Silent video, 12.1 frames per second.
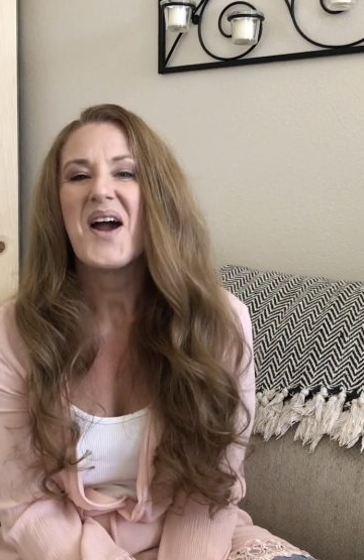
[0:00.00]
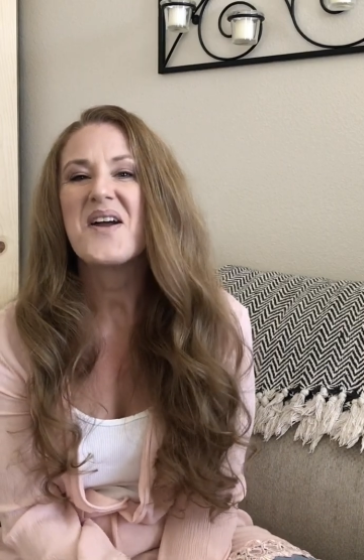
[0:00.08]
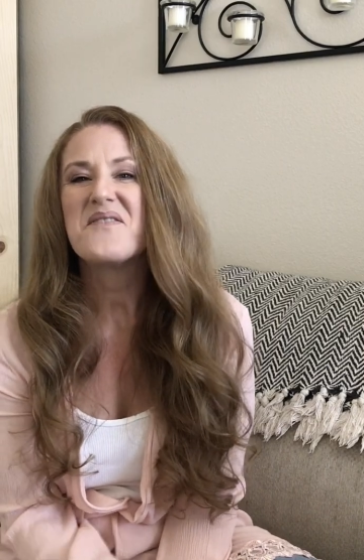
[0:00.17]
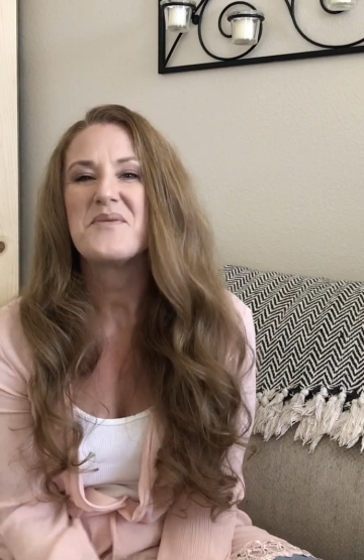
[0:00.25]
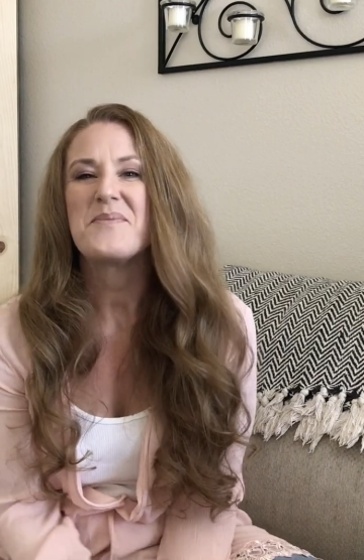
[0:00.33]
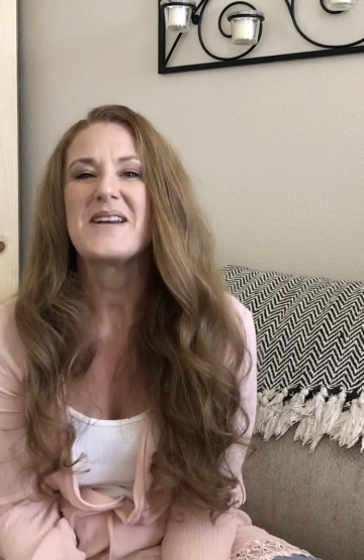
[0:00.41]
Hi
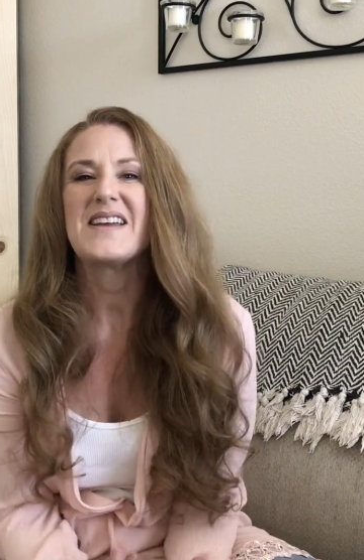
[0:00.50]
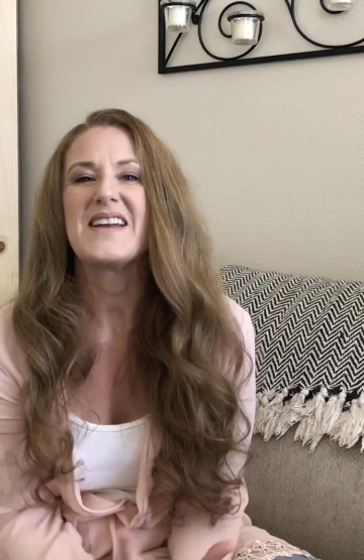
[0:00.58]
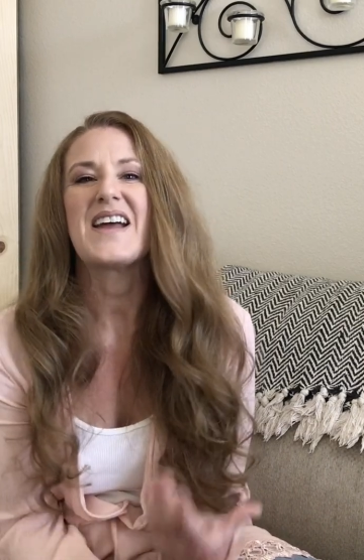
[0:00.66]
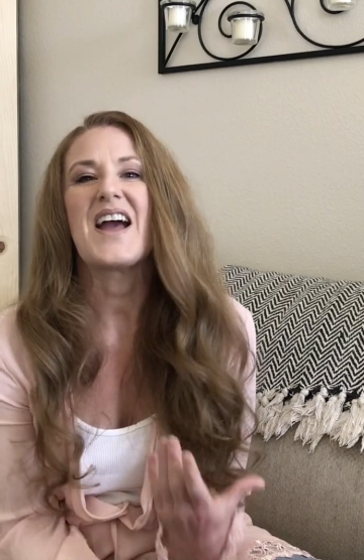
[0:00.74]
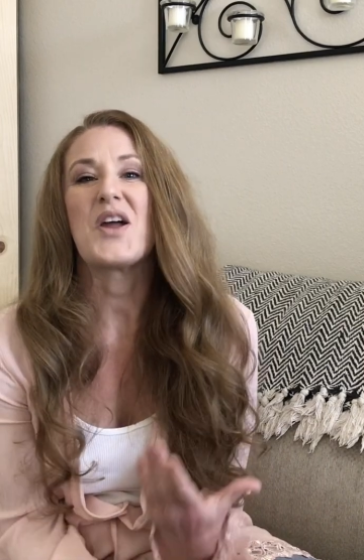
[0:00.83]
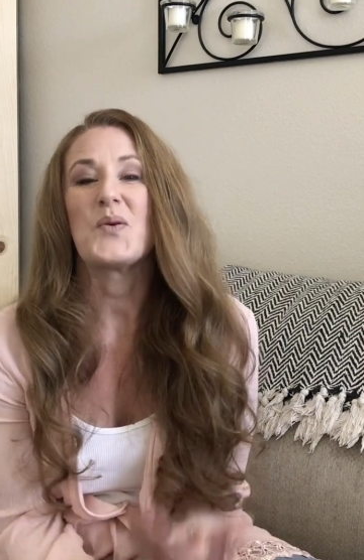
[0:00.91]

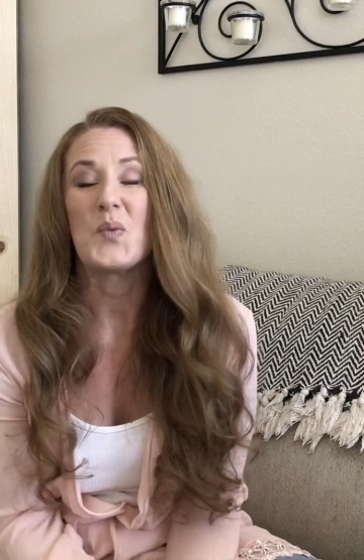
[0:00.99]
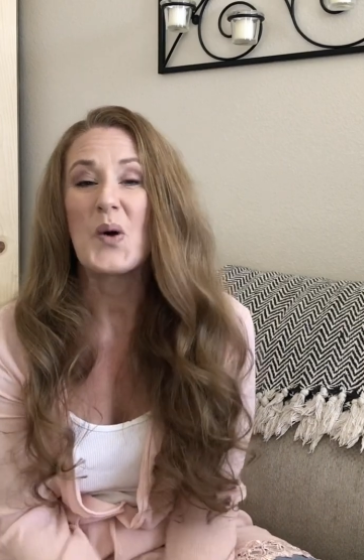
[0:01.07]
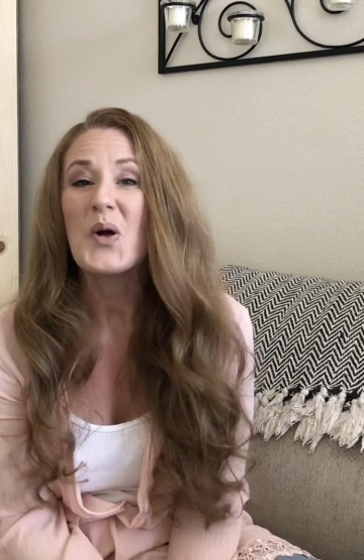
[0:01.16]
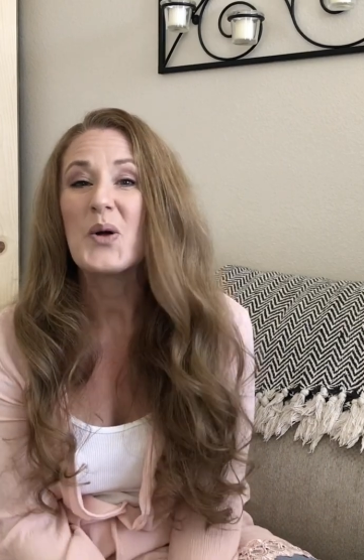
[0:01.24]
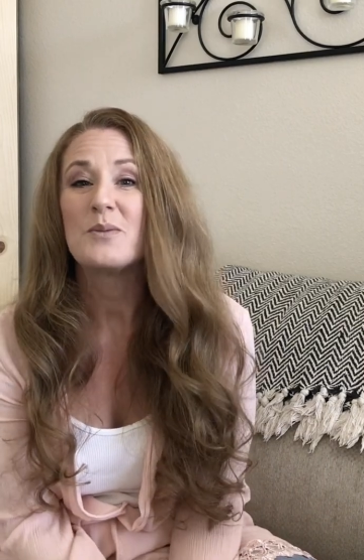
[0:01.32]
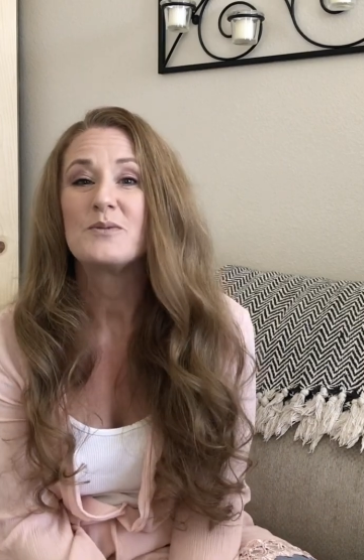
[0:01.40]
everybody, and
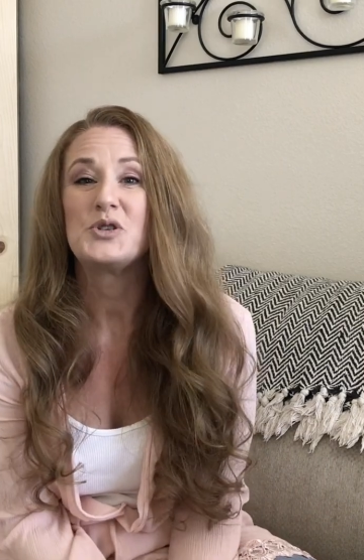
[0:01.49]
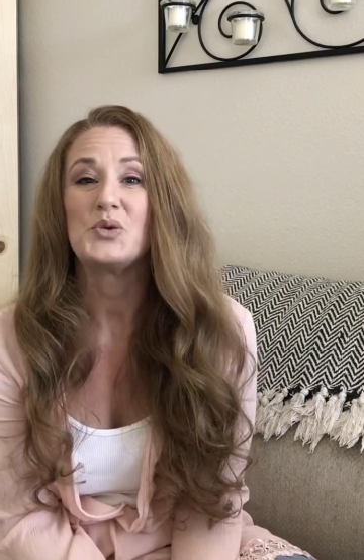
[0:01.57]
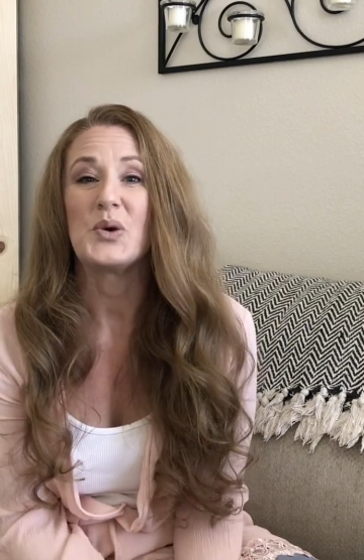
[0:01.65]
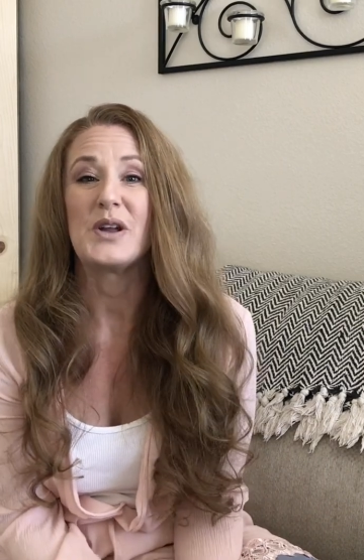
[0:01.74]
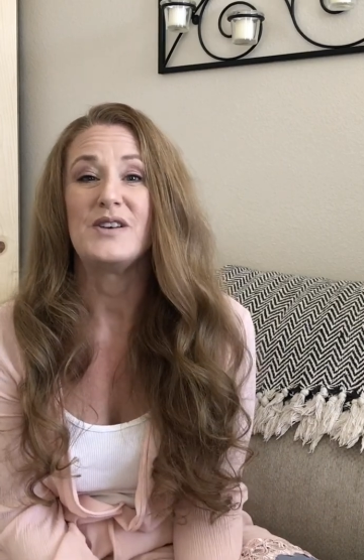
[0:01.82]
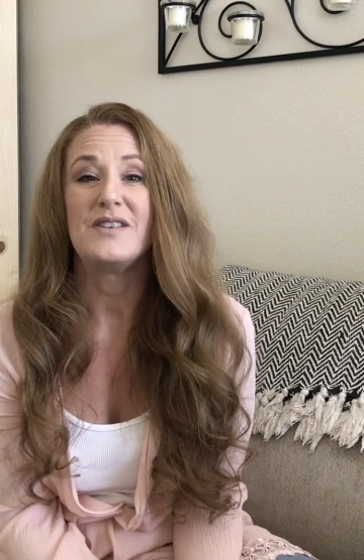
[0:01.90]
welcome
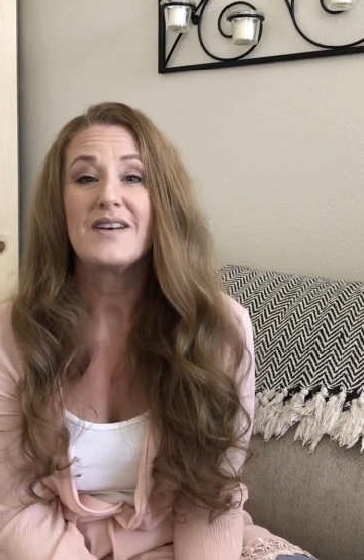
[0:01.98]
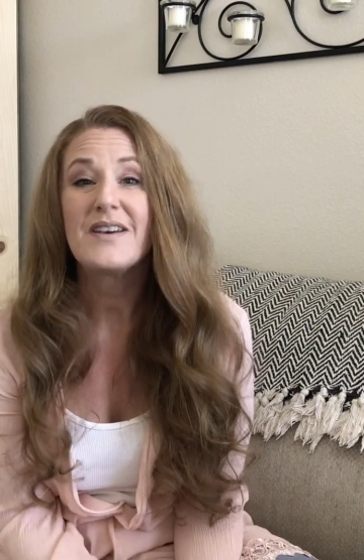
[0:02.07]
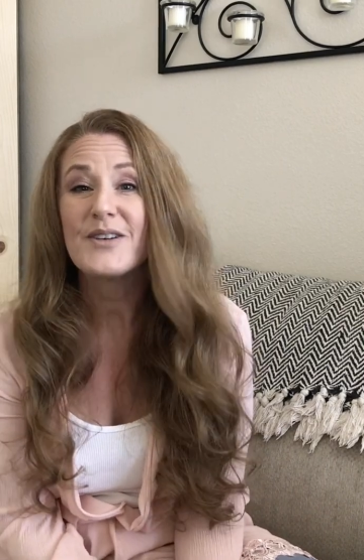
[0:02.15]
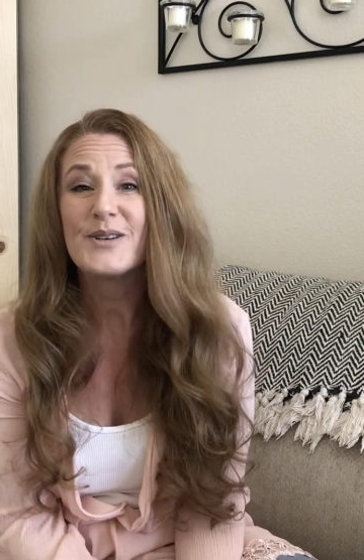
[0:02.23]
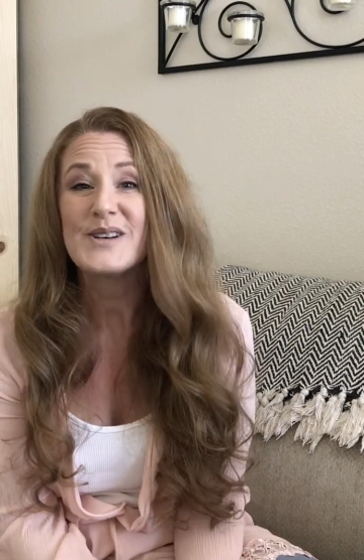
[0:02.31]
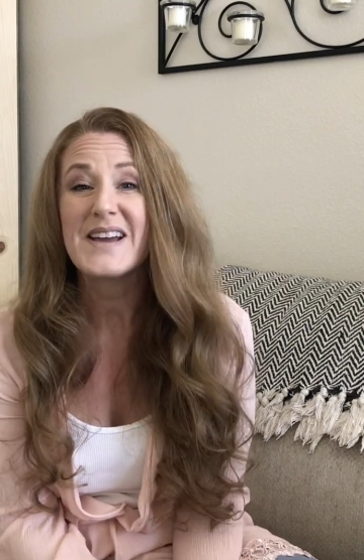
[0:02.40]
to
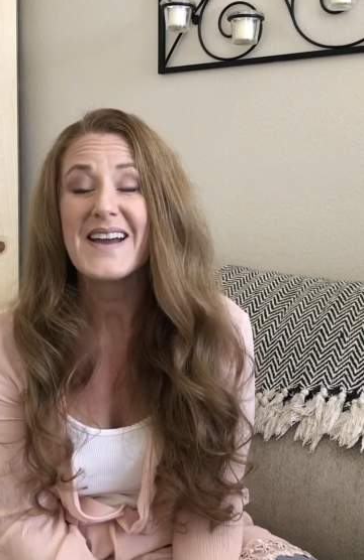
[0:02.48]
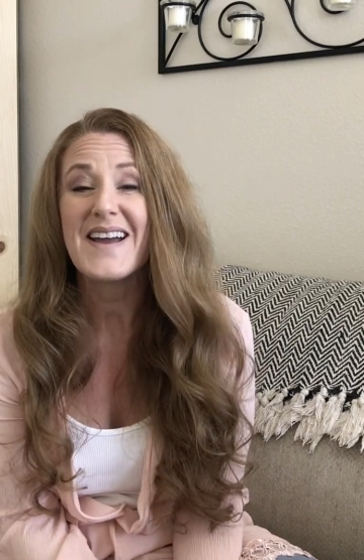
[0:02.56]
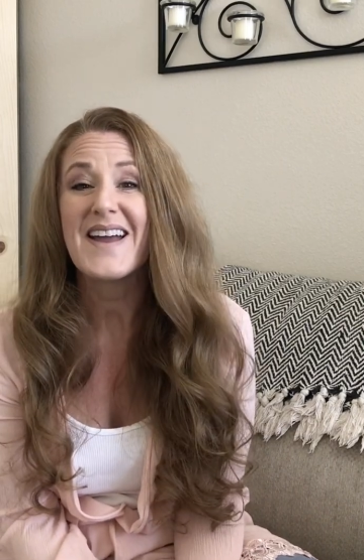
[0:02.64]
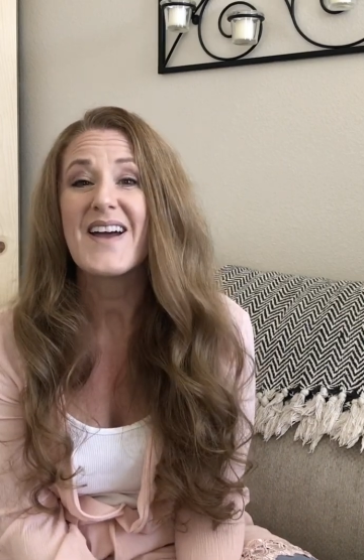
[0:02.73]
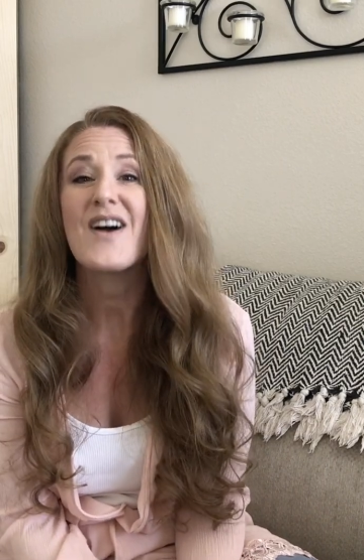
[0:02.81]
another day